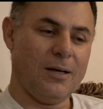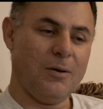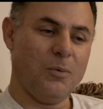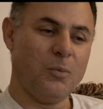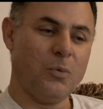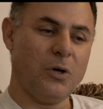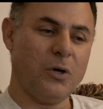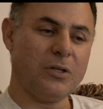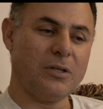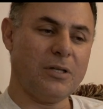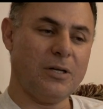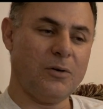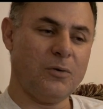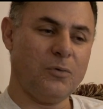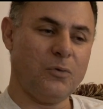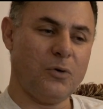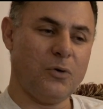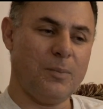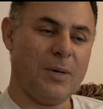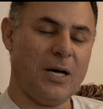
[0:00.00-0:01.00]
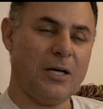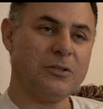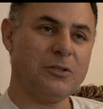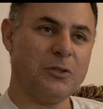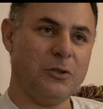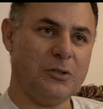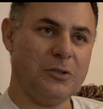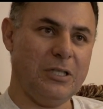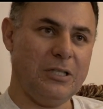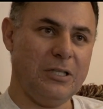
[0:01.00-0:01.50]
Worked there for about
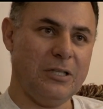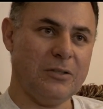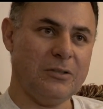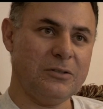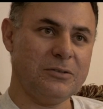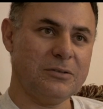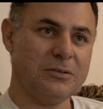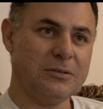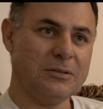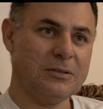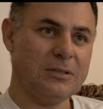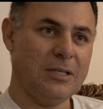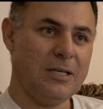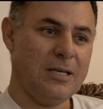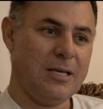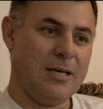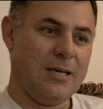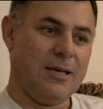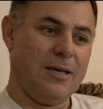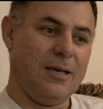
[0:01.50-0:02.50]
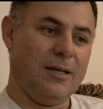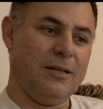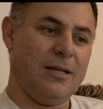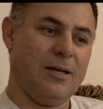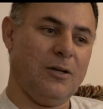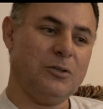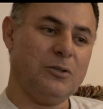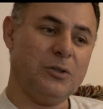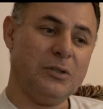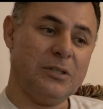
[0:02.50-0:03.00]
13 years.
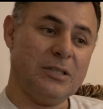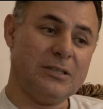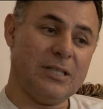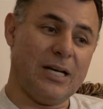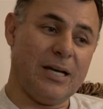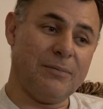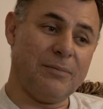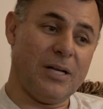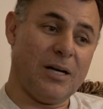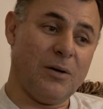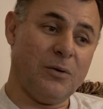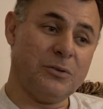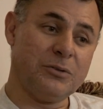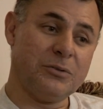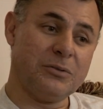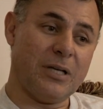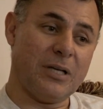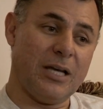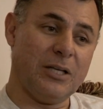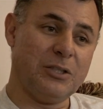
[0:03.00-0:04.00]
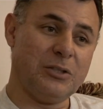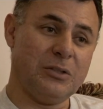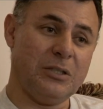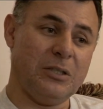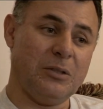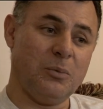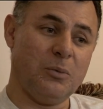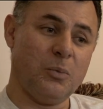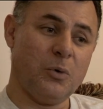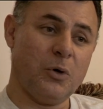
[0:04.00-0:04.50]
Now, during the time that I was
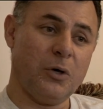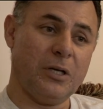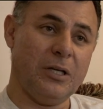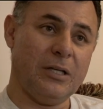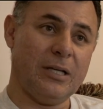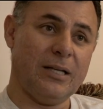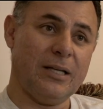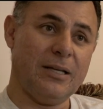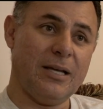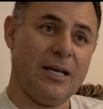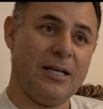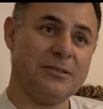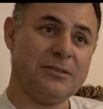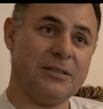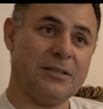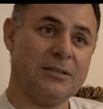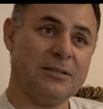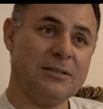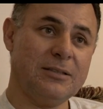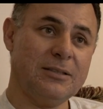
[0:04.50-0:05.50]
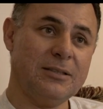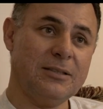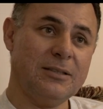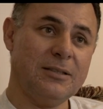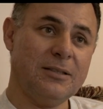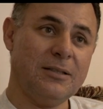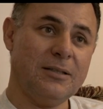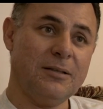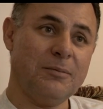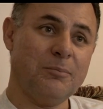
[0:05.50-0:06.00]
actually working at NASA,
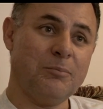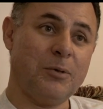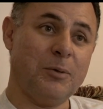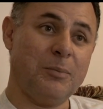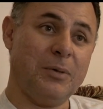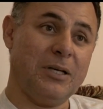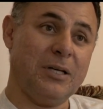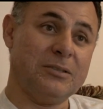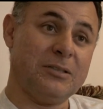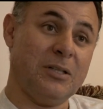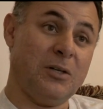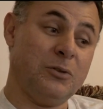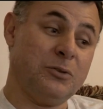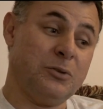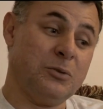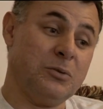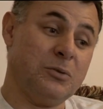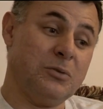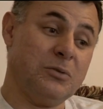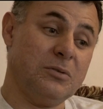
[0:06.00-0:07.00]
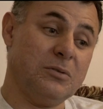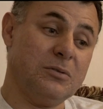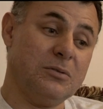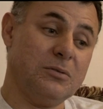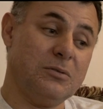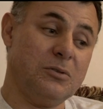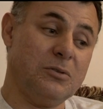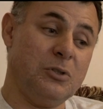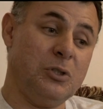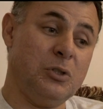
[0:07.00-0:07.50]
but because I also
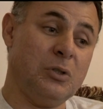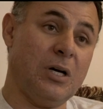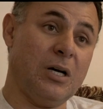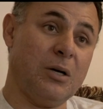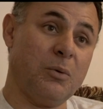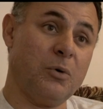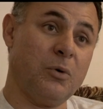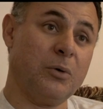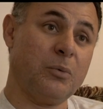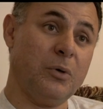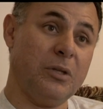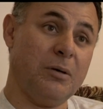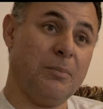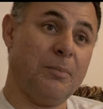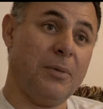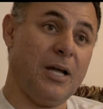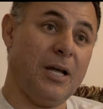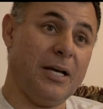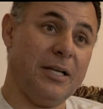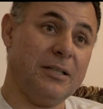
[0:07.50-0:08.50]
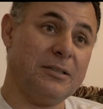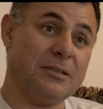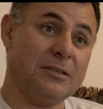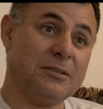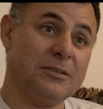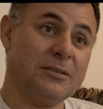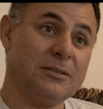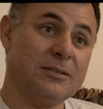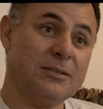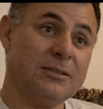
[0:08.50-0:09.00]
knew how to work with the
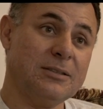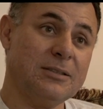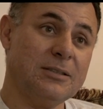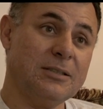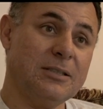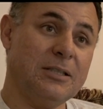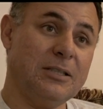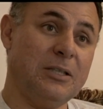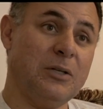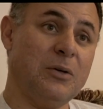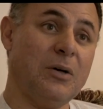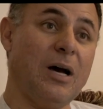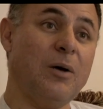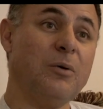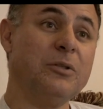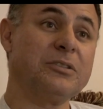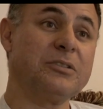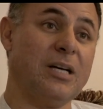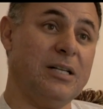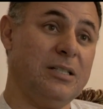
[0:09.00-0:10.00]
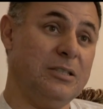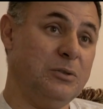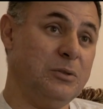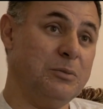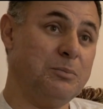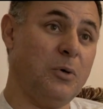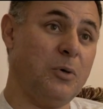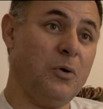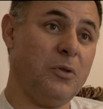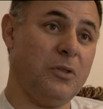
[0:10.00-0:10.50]
appliances, you know, I was kind of
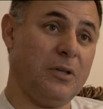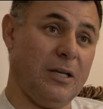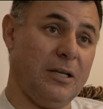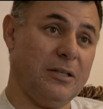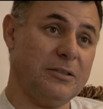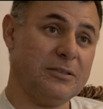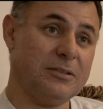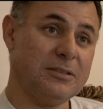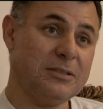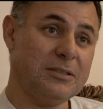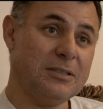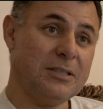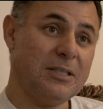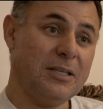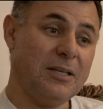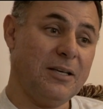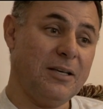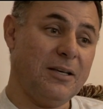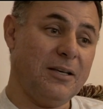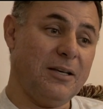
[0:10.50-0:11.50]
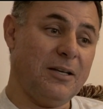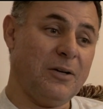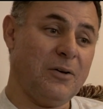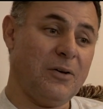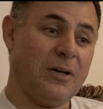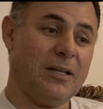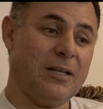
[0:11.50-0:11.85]
doing both things, you know.